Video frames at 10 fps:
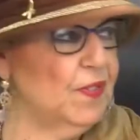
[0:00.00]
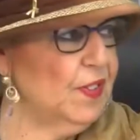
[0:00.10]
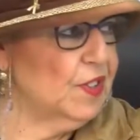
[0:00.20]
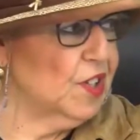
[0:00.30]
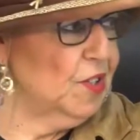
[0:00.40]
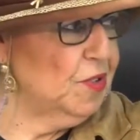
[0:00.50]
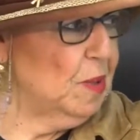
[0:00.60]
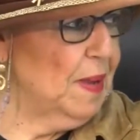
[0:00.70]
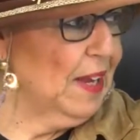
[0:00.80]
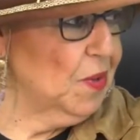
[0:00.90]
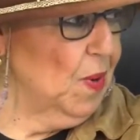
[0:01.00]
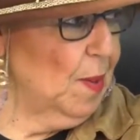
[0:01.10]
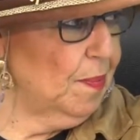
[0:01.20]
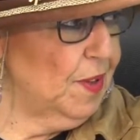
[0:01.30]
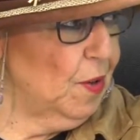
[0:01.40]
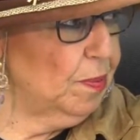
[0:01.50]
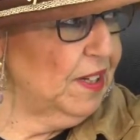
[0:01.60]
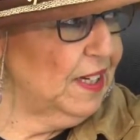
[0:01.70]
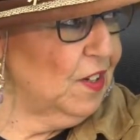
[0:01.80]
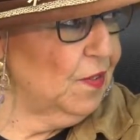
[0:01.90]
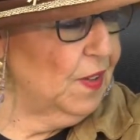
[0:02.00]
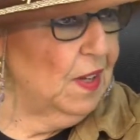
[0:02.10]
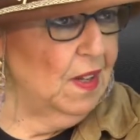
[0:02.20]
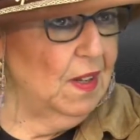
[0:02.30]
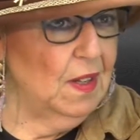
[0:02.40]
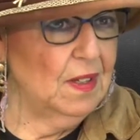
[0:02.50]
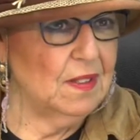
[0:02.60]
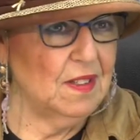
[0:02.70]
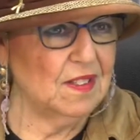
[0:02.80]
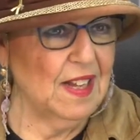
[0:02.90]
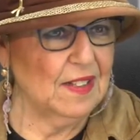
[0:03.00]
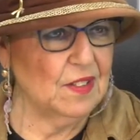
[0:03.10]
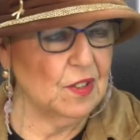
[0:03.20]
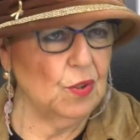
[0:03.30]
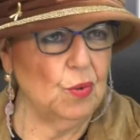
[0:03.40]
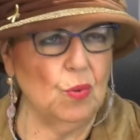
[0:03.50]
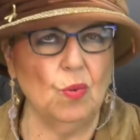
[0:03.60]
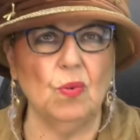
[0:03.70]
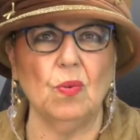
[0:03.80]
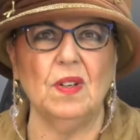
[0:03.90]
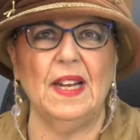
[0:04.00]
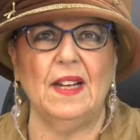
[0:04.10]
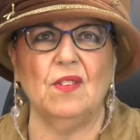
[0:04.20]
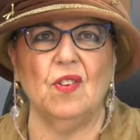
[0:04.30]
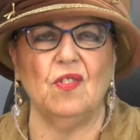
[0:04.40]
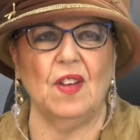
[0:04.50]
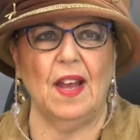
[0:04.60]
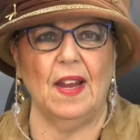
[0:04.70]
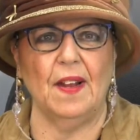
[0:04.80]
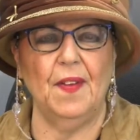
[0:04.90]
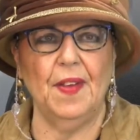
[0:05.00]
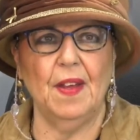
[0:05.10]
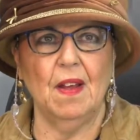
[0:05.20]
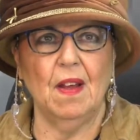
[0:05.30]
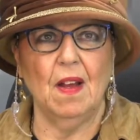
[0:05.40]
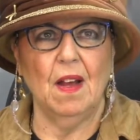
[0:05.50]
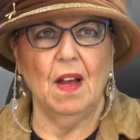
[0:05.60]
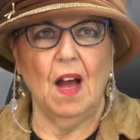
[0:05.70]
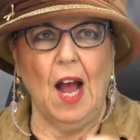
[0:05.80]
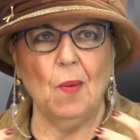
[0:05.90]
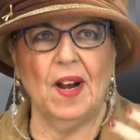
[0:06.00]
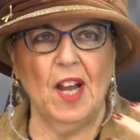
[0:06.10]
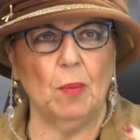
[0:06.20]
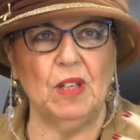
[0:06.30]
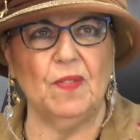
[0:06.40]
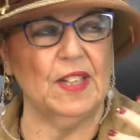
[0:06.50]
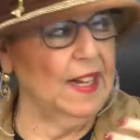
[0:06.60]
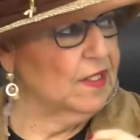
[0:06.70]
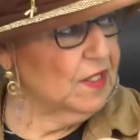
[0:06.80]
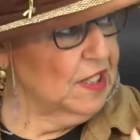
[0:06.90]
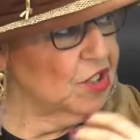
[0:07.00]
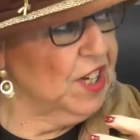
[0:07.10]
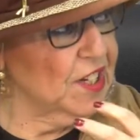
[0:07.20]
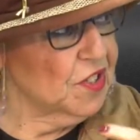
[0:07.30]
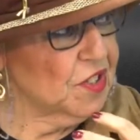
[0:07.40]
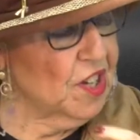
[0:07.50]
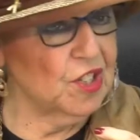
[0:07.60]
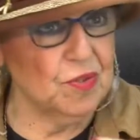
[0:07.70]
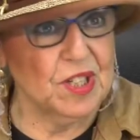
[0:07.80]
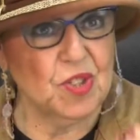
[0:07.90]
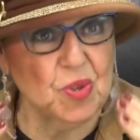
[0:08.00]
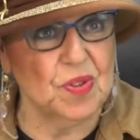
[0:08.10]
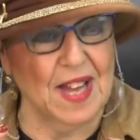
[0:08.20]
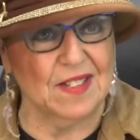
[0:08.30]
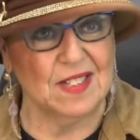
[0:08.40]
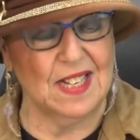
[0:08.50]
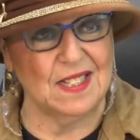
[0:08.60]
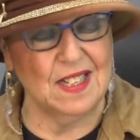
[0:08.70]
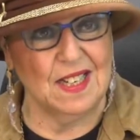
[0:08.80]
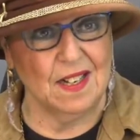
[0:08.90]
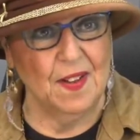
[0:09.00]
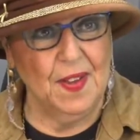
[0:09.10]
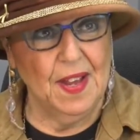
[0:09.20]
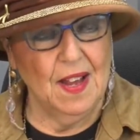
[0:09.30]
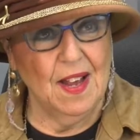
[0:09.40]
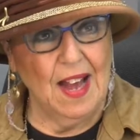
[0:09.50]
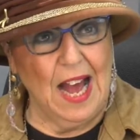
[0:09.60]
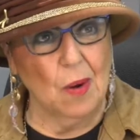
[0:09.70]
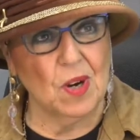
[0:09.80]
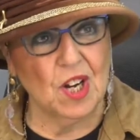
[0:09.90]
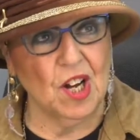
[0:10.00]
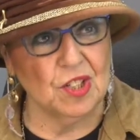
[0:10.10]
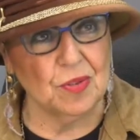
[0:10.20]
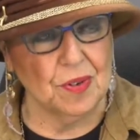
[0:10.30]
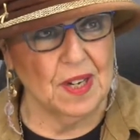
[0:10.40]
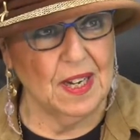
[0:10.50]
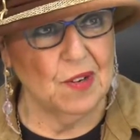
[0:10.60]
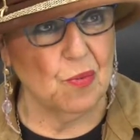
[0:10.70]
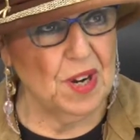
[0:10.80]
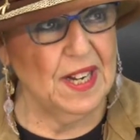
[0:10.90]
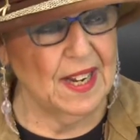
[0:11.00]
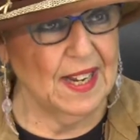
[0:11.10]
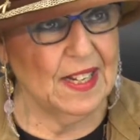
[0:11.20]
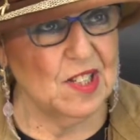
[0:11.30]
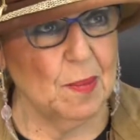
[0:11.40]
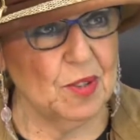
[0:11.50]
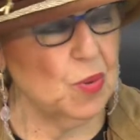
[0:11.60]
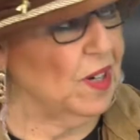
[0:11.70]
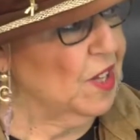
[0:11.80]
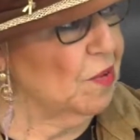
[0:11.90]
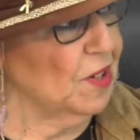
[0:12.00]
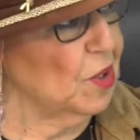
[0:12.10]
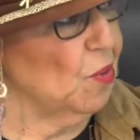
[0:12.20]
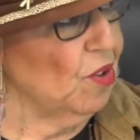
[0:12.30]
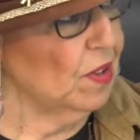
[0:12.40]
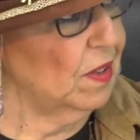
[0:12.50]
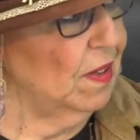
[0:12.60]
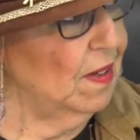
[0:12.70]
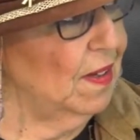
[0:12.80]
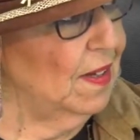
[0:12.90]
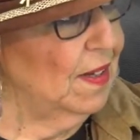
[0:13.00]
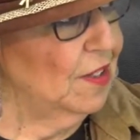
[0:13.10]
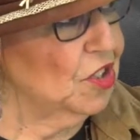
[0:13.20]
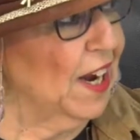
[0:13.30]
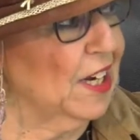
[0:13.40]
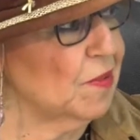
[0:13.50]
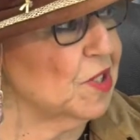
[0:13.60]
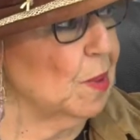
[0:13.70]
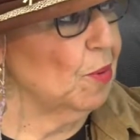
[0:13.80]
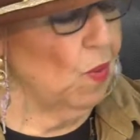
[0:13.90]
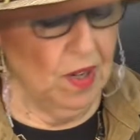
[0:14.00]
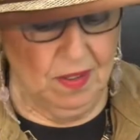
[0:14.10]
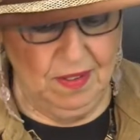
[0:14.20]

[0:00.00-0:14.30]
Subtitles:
in this country to back you up. There are plenty of dyslexics who need to say, I want to help leave a legacy and change this country. It's 2018. Our country in reading is number 23 in the world. China is number 1.